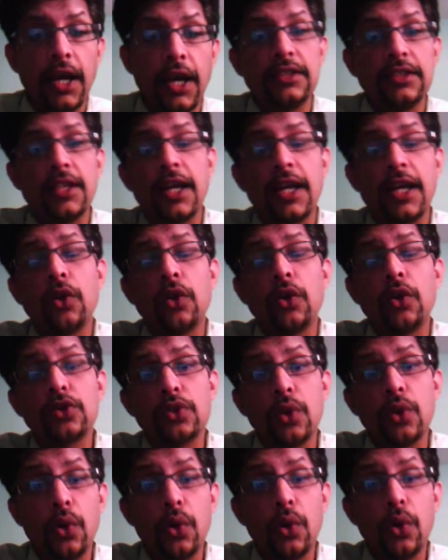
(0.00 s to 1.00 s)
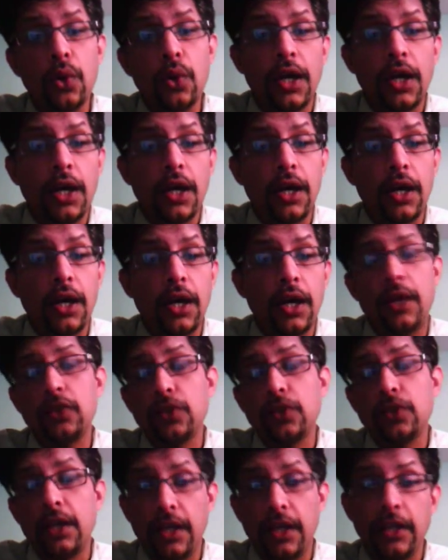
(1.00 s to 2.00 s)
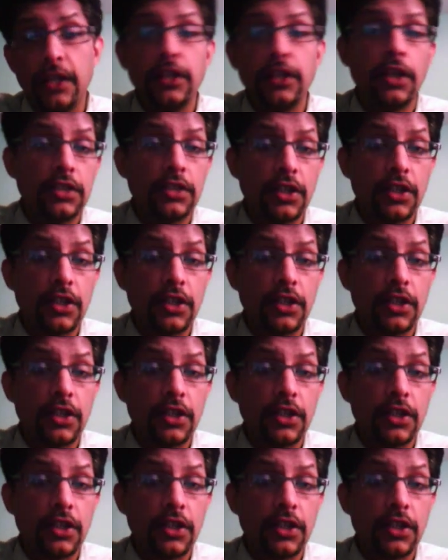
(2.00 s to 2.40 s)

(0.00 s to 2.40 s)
and then also any